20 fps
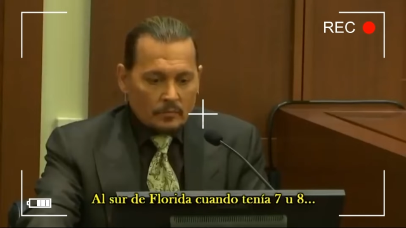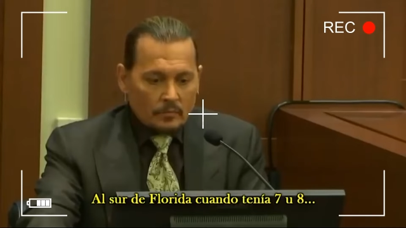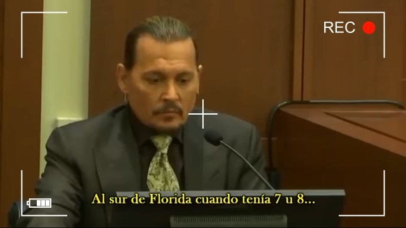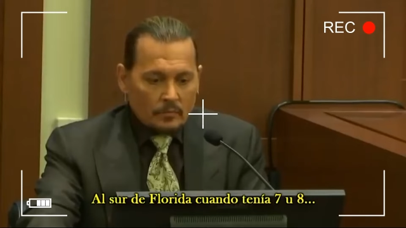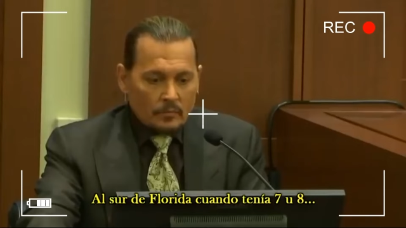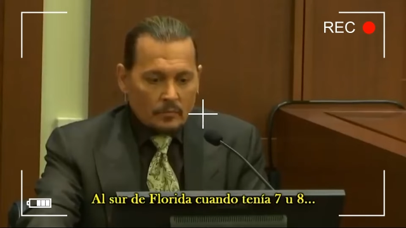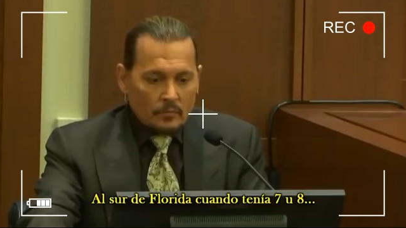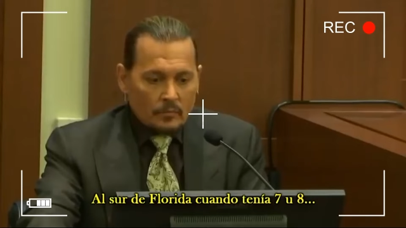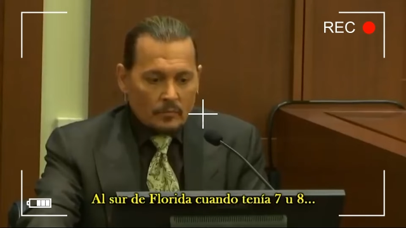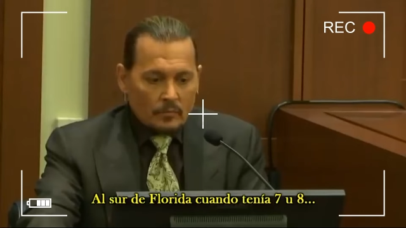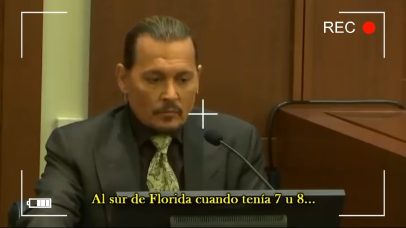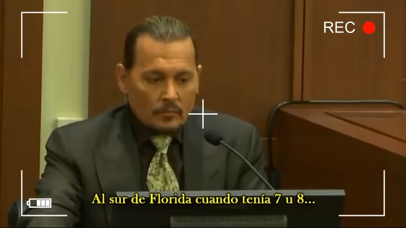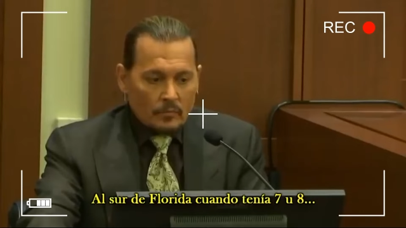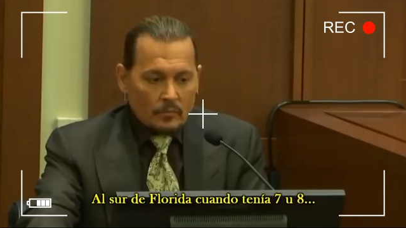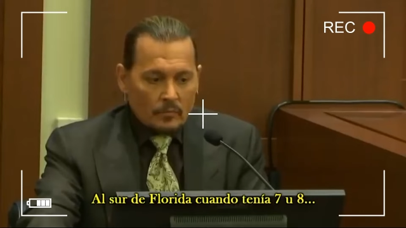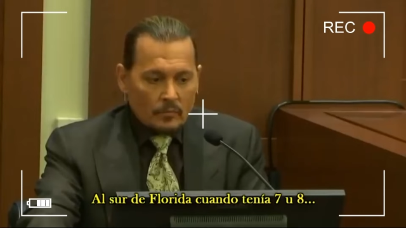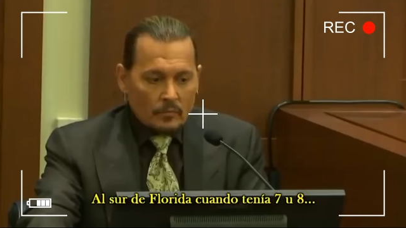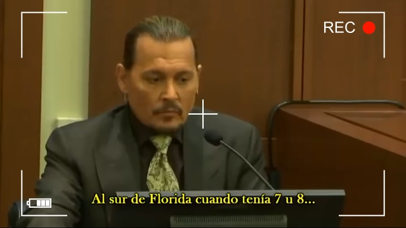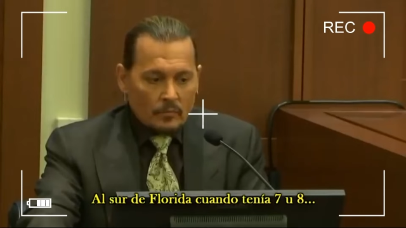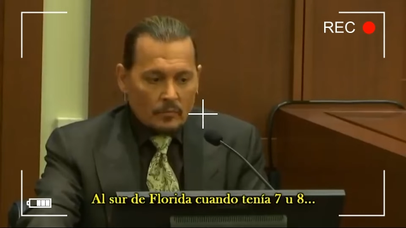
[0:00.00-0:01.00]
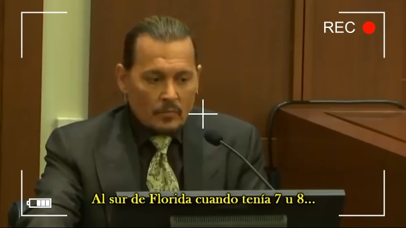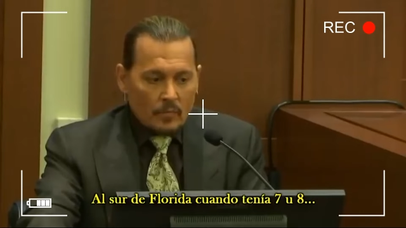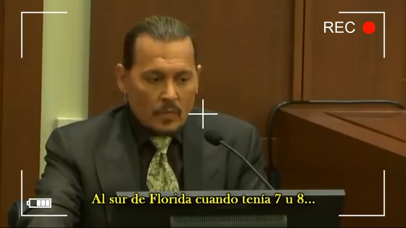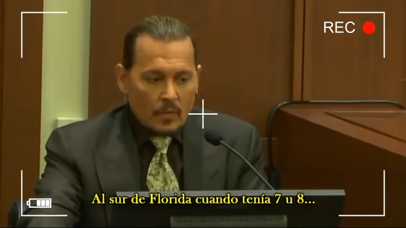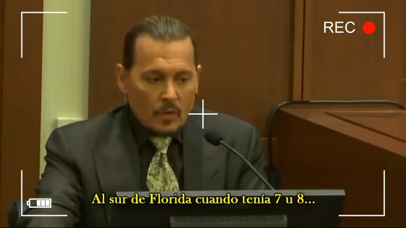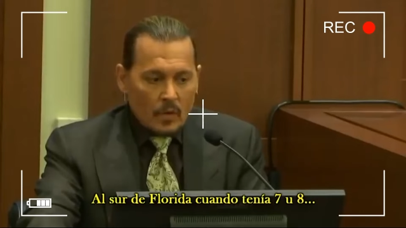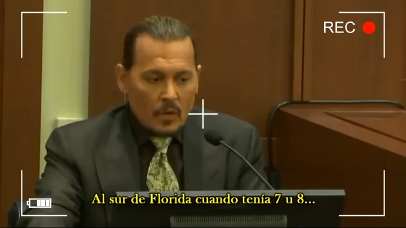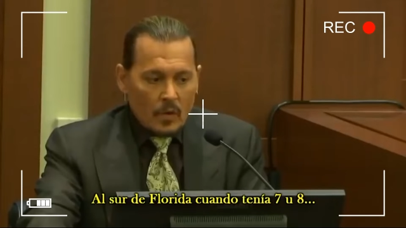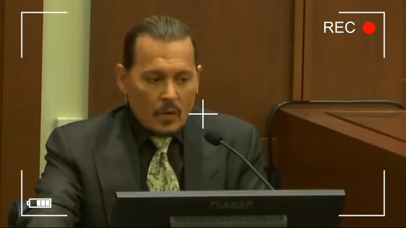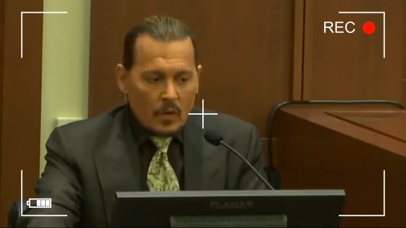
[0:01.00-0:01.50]

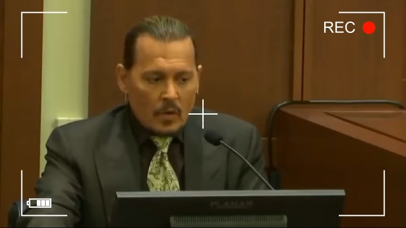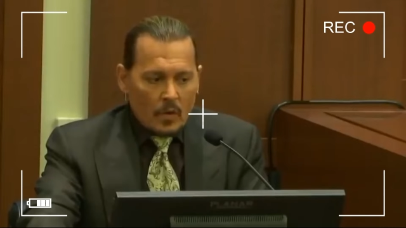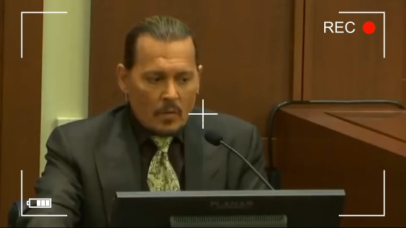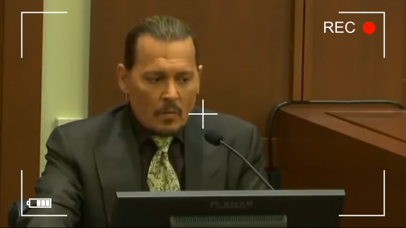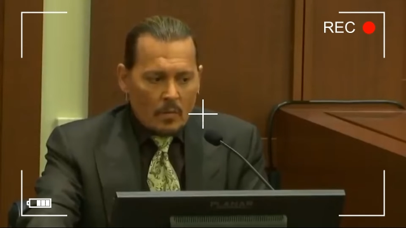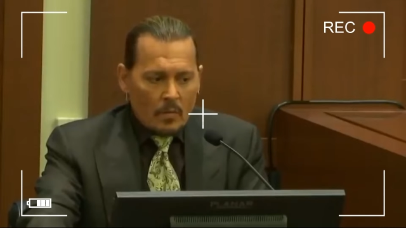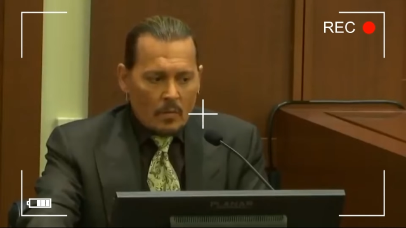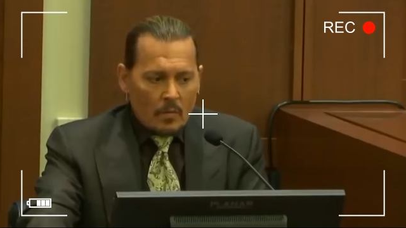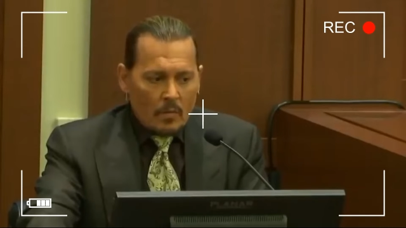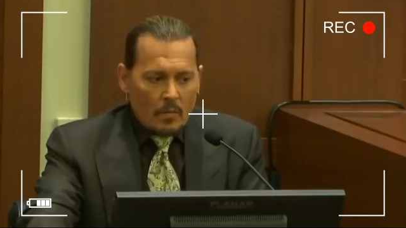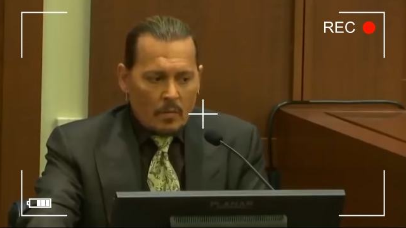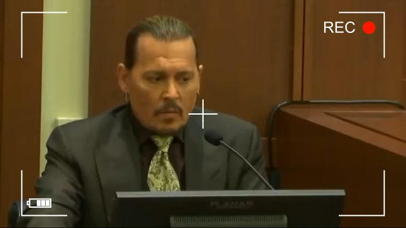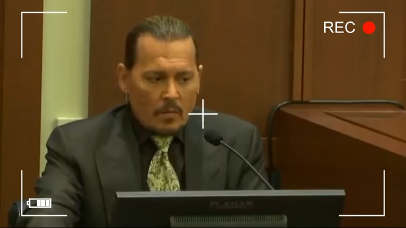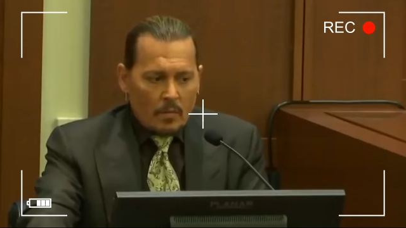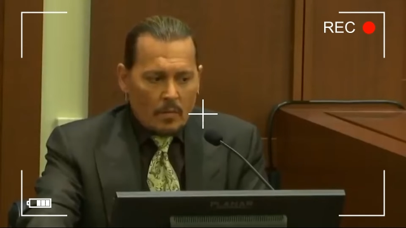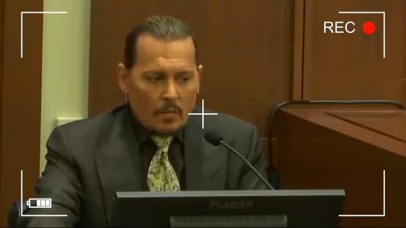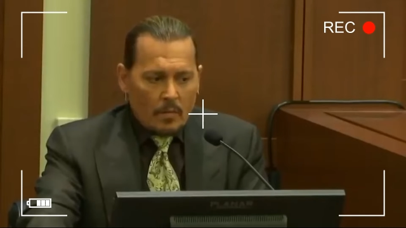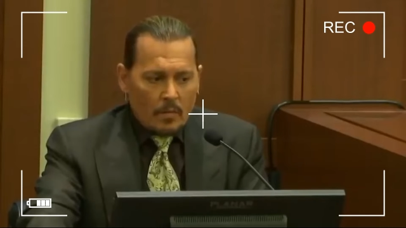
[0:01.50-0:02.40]
Nobody speaks.